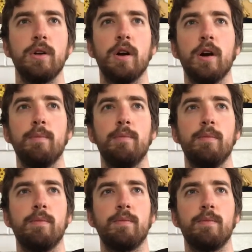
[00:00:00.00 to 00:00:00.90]

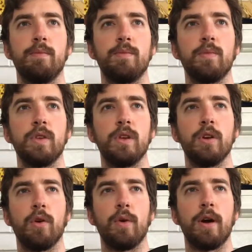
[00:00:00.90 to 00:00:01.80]

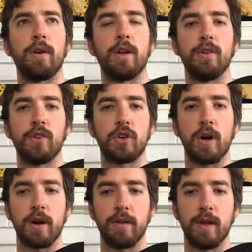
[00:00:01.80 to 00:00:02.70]
how to
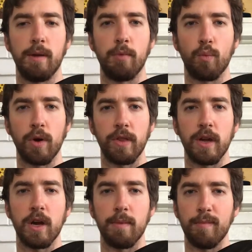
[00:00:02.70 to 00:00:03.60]
construct them and where they
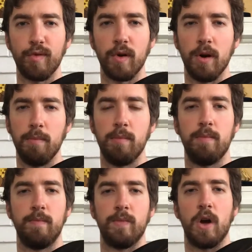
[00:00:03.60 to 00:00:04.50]
come from,
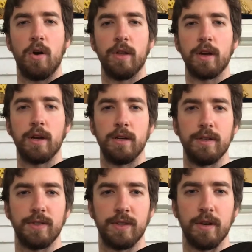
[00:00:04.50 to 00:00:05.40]
all that kind of
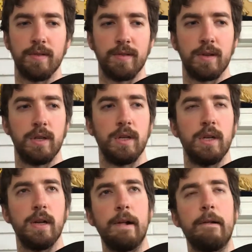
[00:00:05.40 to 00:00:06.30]
stuff?
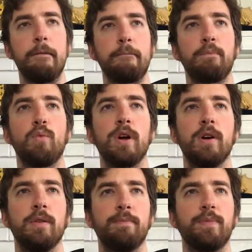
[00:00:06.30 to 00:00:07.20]

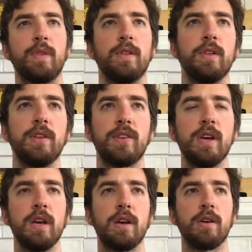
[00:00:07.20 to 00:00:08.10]
Well, let's
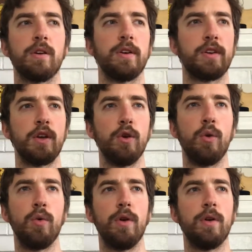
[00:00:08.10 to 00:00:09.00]
take a
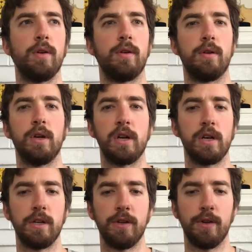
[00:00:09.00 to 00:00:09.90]
tune
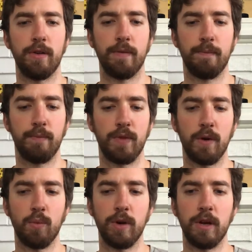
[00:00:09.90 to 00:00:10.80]
that
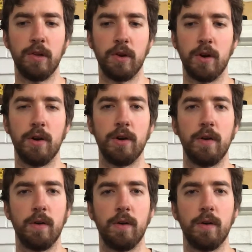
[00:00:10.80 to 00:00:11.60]
we had learned